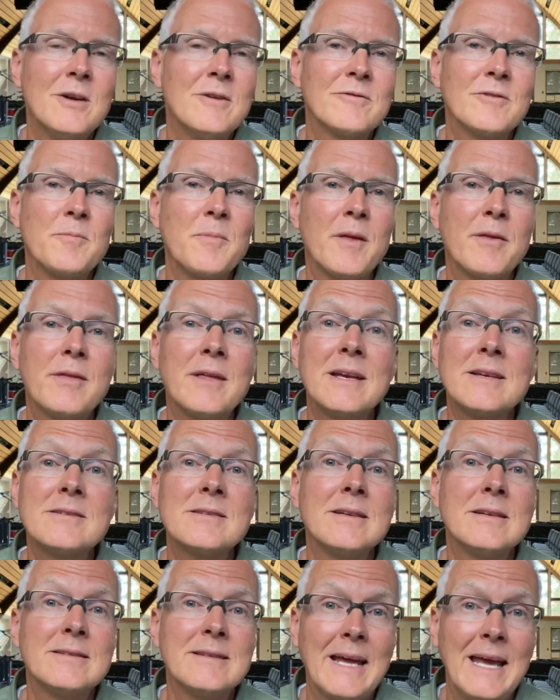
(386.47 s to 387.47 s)
from the things
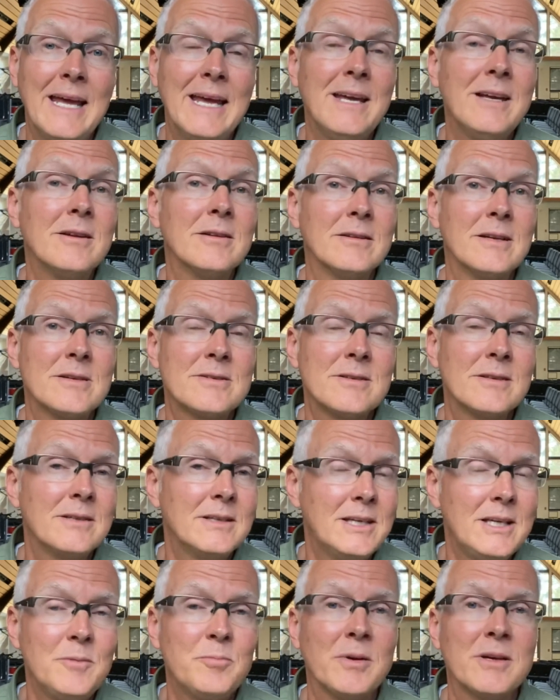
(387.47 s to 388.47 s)
that entangle us and
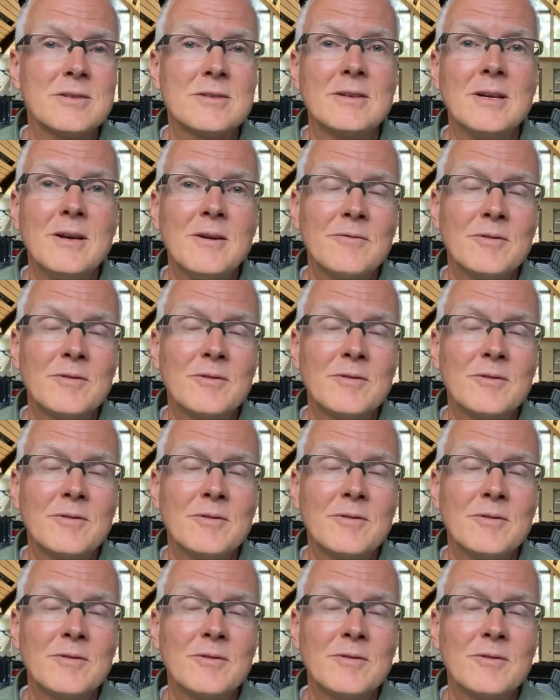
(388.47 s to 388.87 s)
keep us